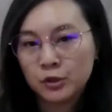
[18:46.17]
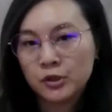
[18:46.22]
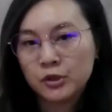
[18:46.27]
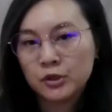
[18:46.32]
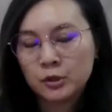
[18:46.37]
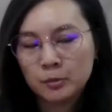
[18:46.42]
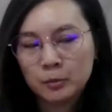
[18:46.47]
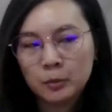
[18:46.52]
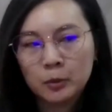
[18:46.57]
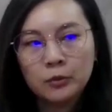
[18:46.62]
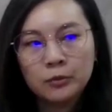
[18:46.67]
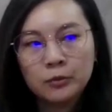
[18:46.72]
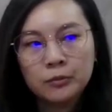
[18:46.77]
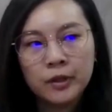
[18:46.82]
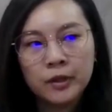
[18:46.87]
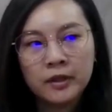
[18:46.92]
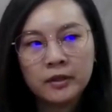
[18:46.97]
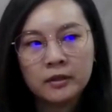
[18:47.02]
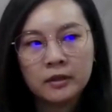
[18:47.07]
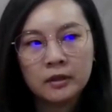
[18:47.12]

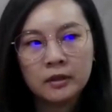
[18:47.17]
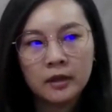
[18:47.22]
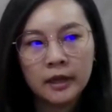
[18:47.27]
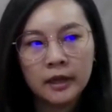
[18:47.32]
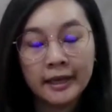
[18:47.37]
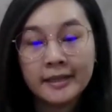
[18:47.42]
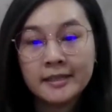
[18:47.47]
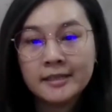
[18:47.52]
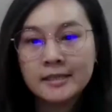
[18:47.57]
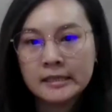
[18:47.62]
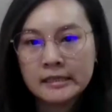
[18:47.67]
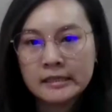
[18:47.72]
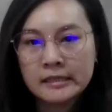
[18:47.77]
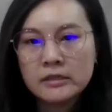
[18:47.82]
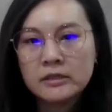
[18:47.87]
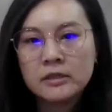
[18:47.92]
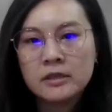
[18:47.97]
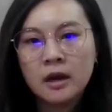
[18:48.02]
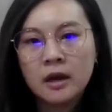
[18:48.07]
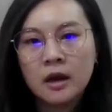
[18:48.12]
principal in the
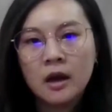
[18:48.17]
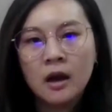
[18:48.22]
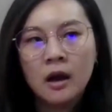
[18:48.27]
80s,